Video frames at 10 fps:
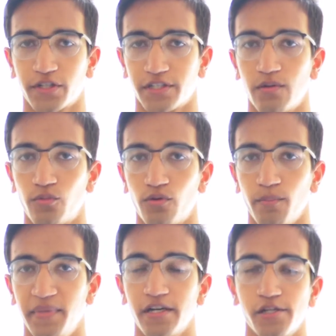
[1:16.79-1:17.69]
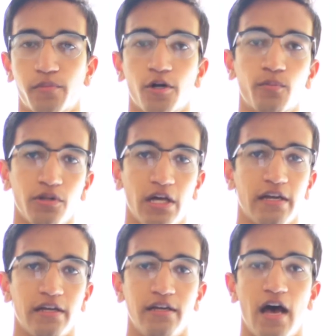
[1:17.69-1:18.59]
example, because purple
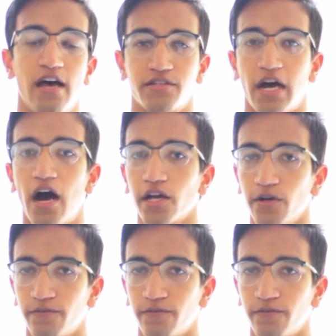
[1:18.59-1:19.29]
light has a higher